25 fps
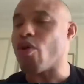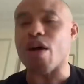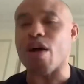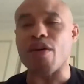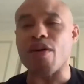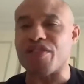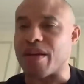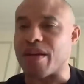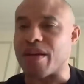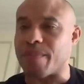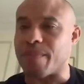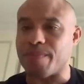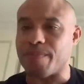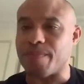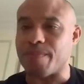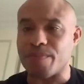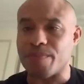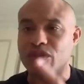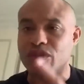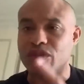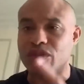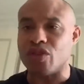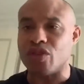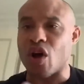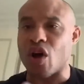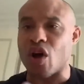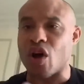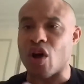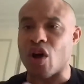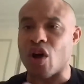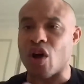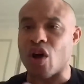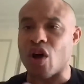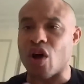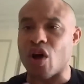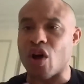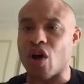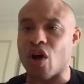All of them
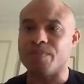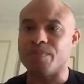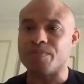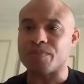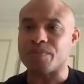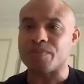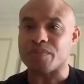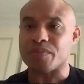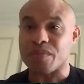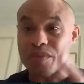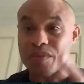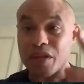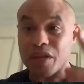ducked Islam.